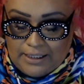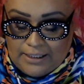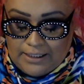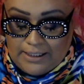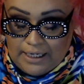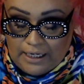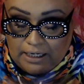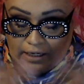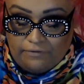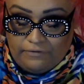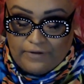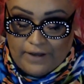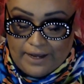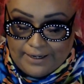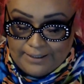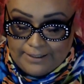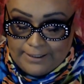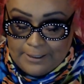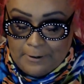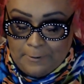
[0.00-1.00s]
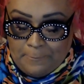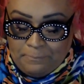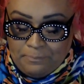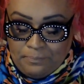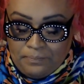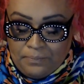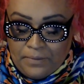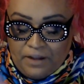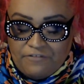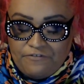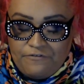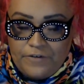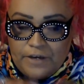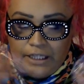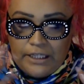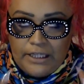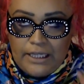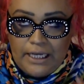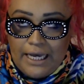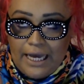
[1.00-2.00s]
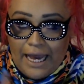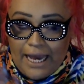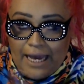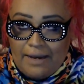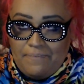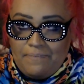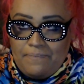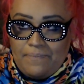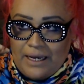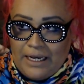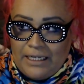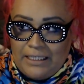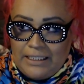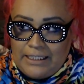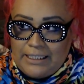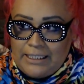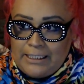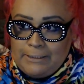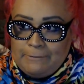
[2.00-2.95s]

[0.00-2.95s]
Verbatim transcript: signifies feeling a bit